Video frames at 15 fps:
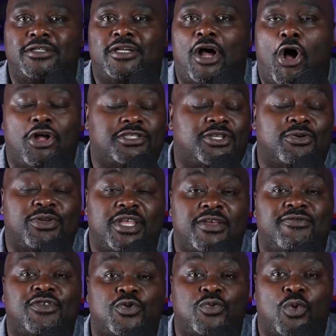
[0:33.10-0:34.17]
Also
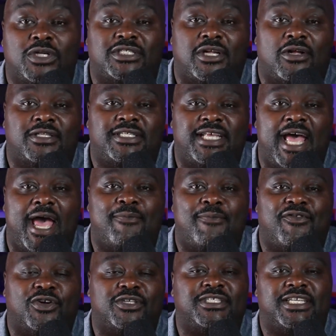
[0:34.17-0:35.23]
give you what's on tap
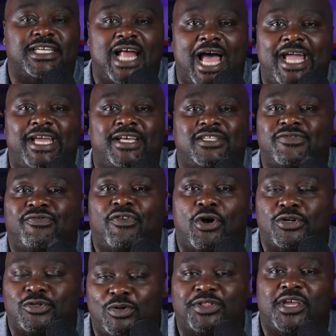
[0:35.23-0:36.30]
for tonight as far
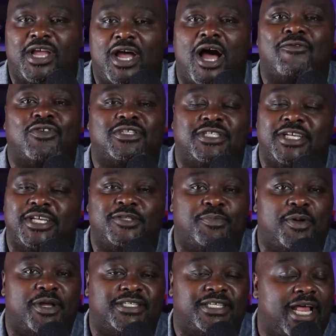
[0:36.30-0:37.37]
as what the conference is.
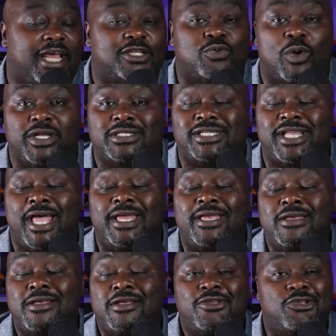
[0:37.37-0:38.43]
But today's Wednesday.
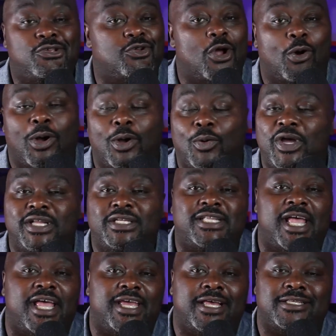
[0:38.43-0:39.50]
You know what
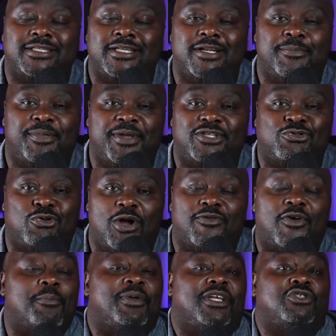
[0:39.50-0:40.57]
Wednesday is in the Big 12
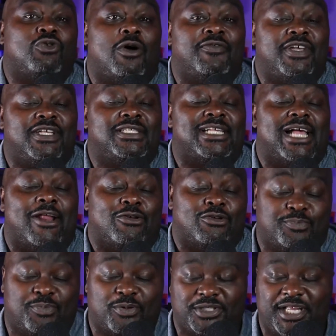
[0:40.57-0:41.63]
on Big 12
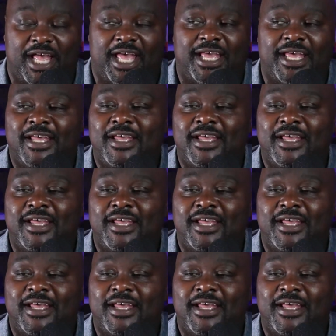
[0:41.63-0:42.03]
Insiders, per se.